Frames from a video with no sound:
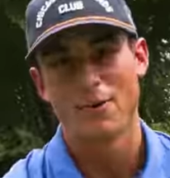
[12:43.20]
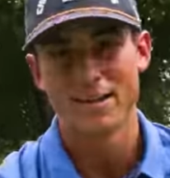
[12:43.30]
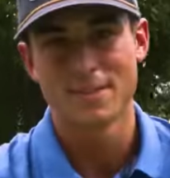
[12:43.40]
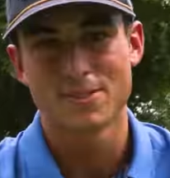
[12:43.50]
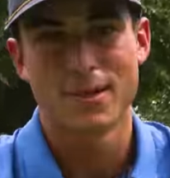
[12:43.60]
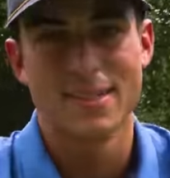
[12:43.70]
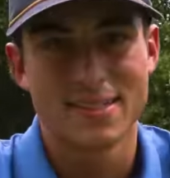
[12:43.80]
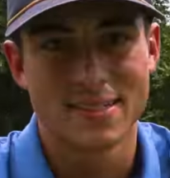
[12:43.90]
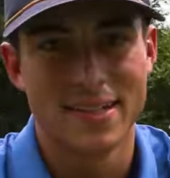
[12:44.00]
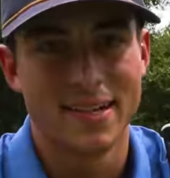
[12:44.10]
windy this
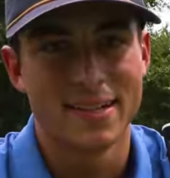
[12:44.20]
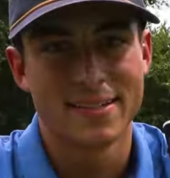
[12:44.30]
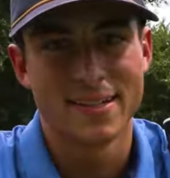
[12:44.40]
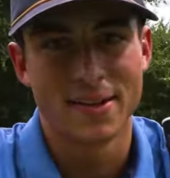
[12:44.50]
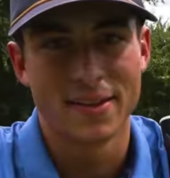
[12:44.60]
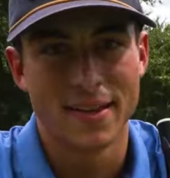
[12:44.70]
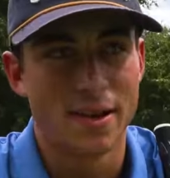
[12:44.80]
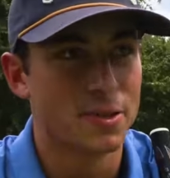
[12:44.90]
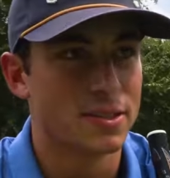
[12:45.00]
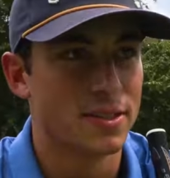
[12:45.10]
was, and considering that
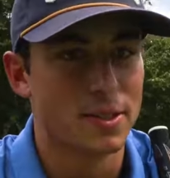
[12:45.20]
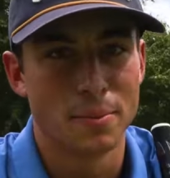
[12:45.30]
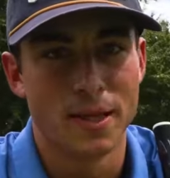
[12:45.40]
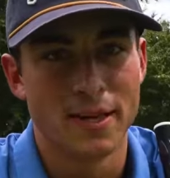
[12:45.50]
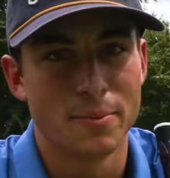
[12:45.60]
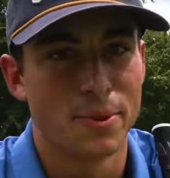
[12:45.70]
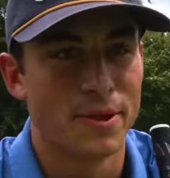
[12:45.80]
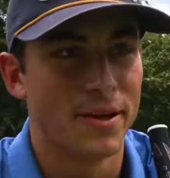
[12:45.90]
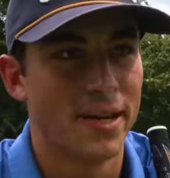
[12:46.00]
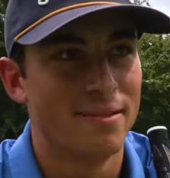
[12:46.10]
I was literally playing in the
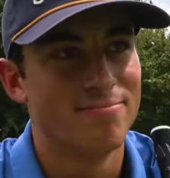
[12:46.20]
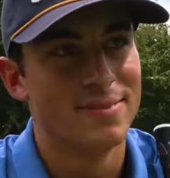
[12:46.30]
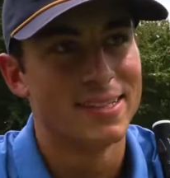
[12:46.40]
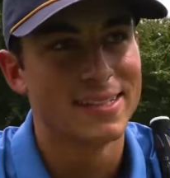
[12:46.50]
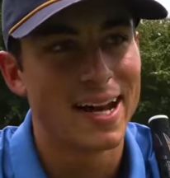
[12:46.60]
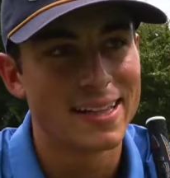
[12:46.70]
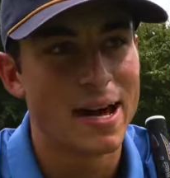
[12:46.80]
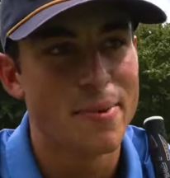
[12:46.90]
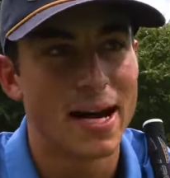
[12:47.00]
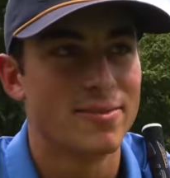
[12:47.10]
pouring rain, it's not
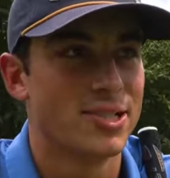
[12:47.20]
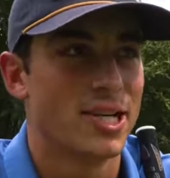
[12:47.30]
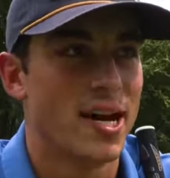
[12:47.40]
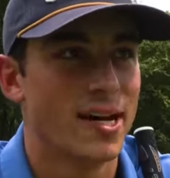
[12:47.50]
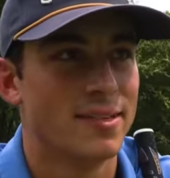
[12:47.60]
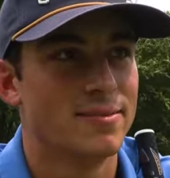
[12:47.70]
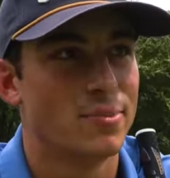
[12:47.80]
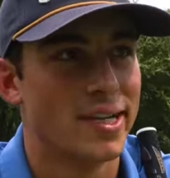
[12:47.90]
that bad of a shot.